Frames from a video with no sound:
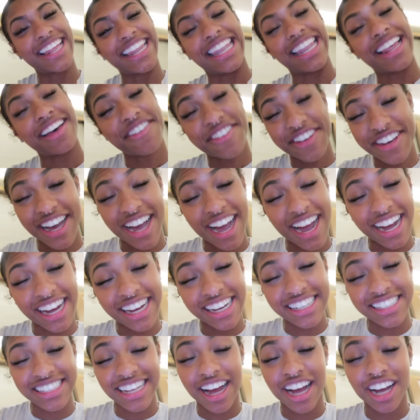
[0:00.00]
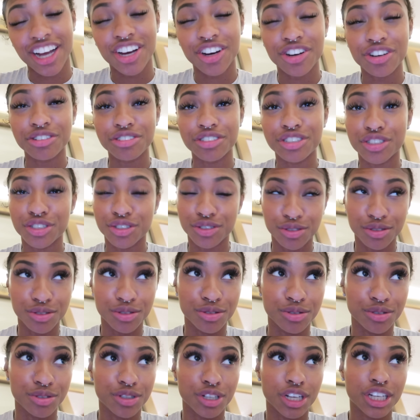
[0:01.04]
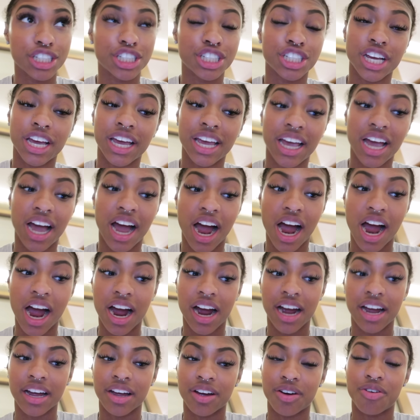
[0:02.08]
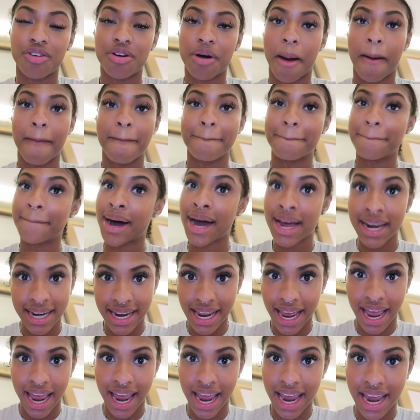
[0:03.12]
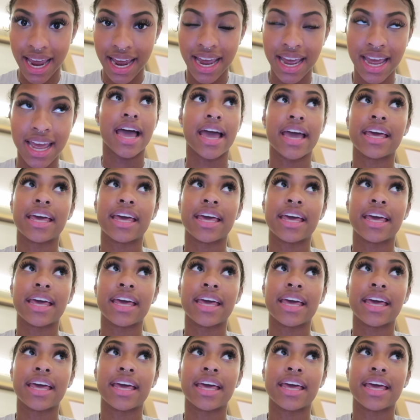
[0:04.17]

Love you guys. I go to Shanghai on Monday